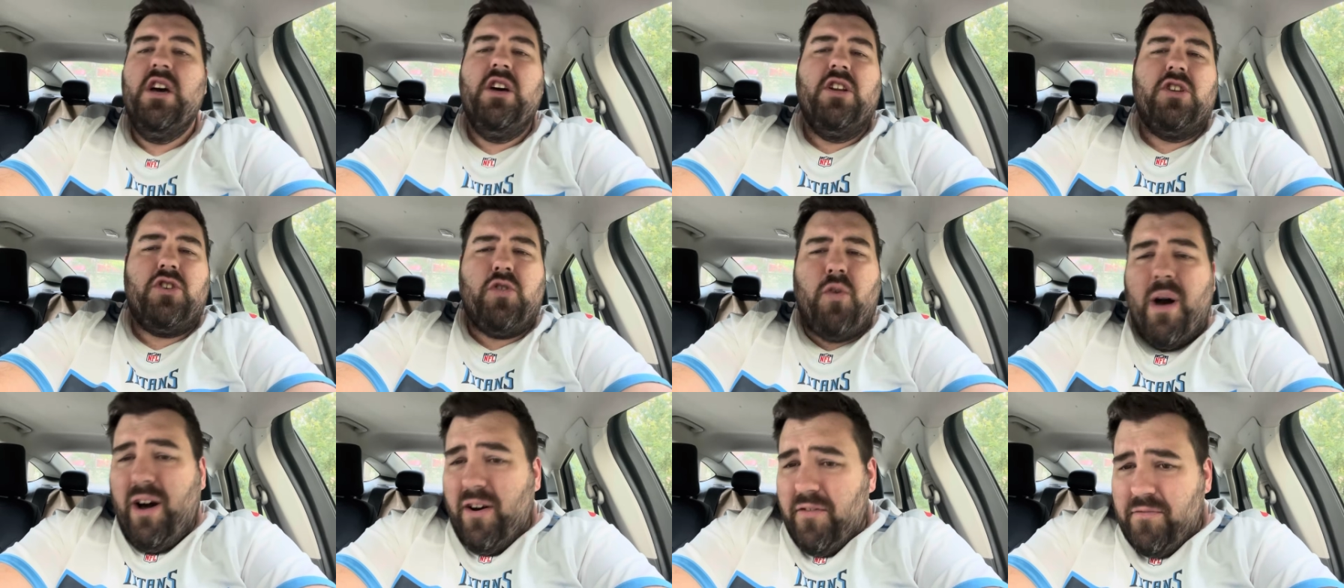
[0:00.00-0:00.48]

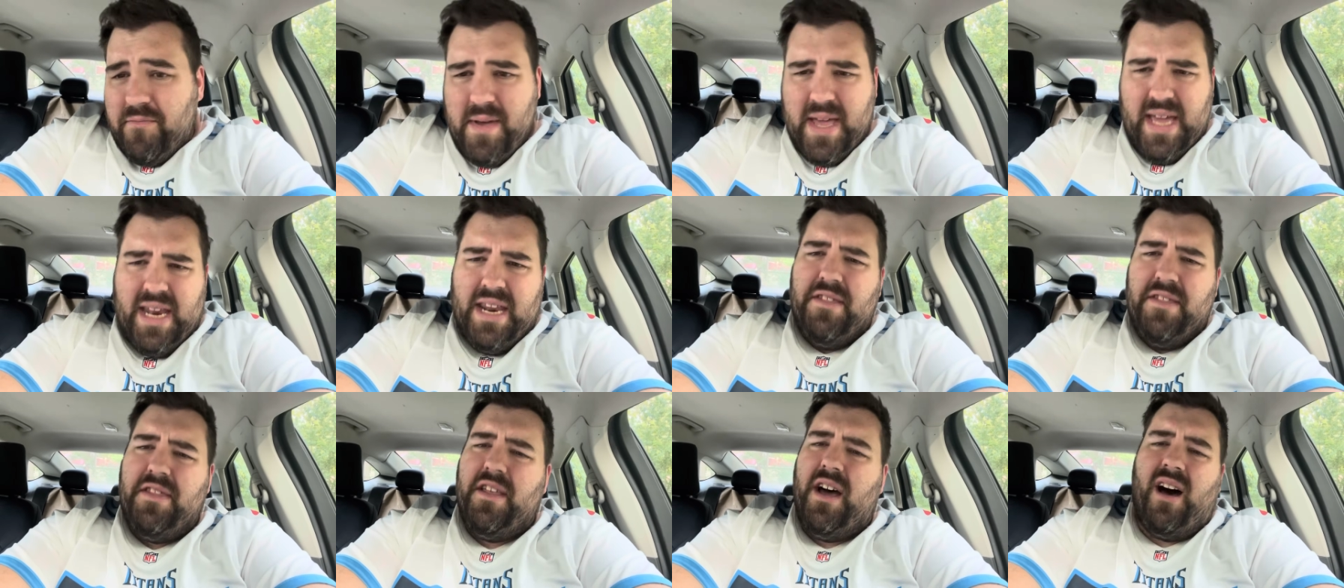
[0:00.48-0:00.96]
12
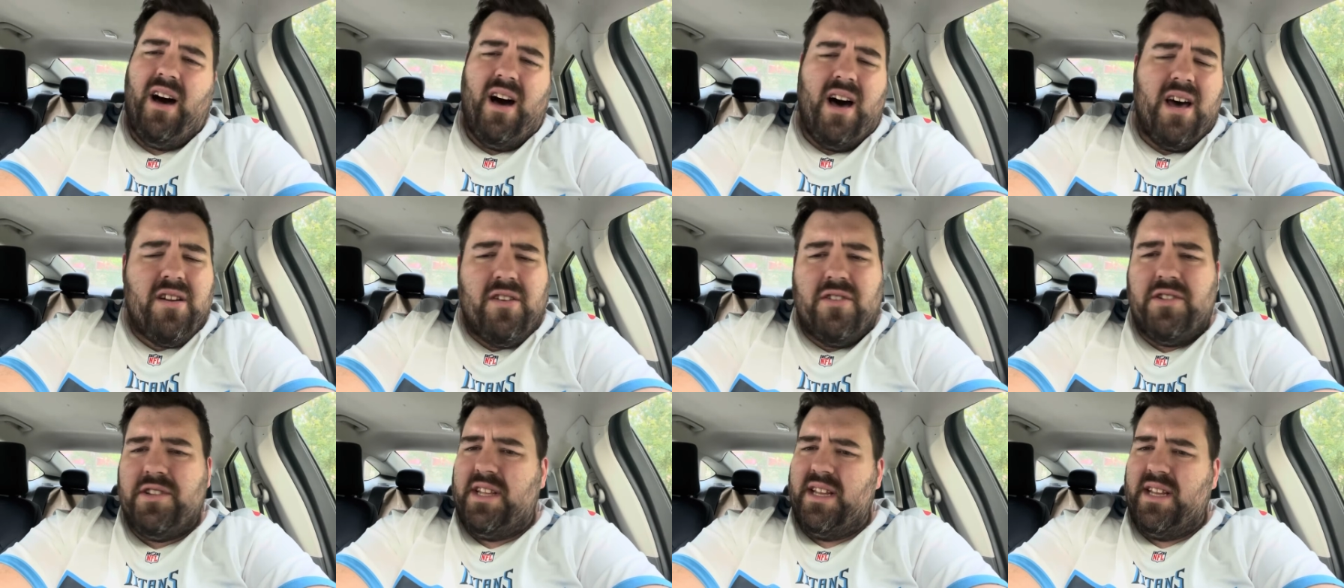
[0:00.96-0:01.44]
men in the
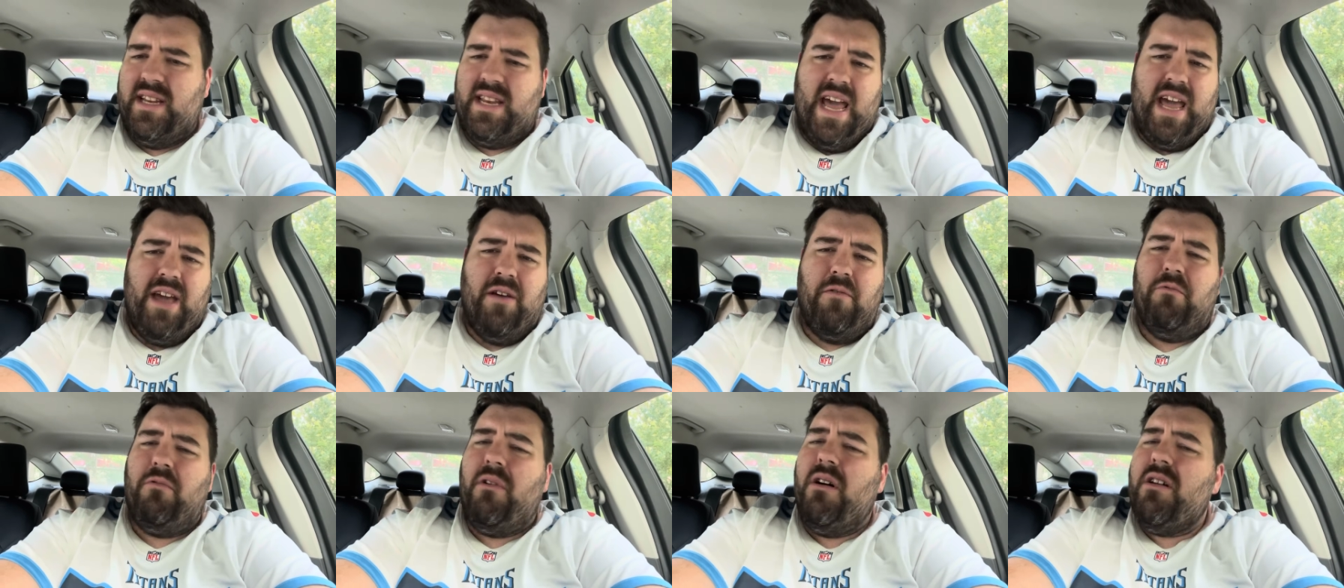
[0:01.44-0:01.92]
huddle
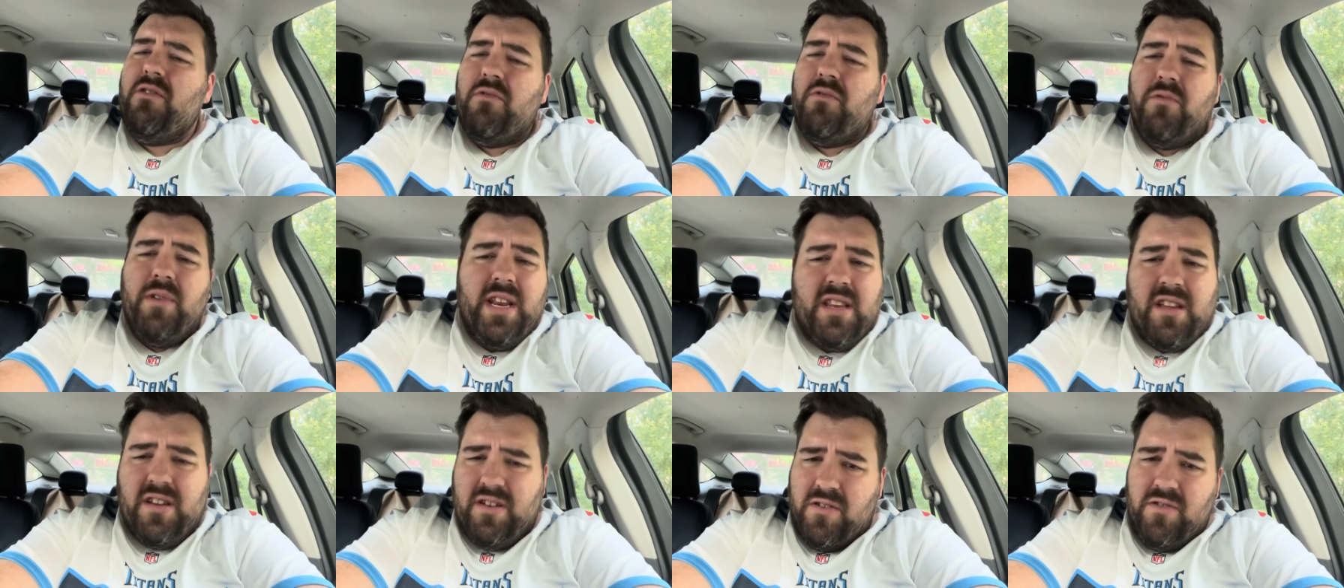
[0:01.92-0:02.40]
today. What are
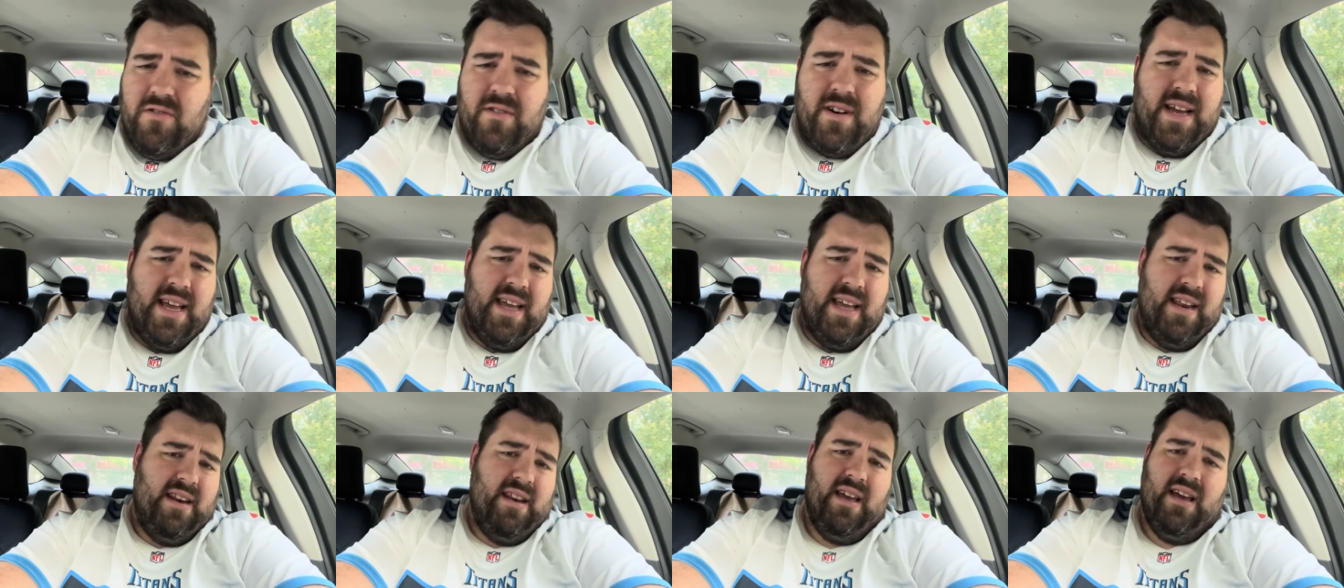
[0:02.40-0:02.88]
we
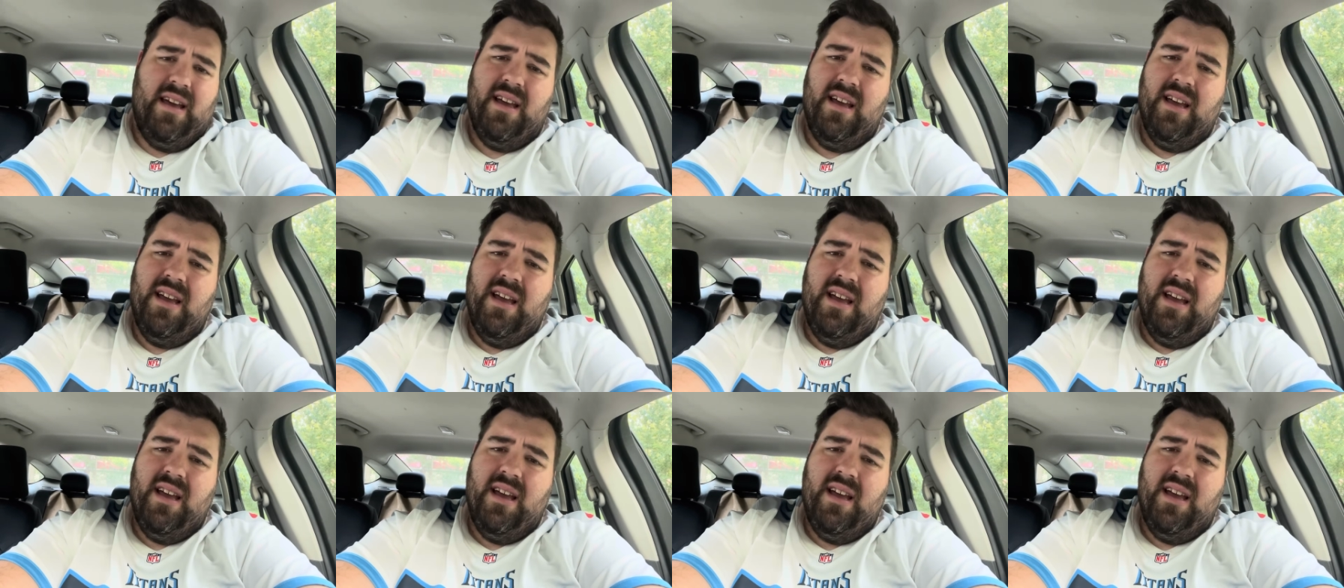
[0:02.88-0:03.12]
doing?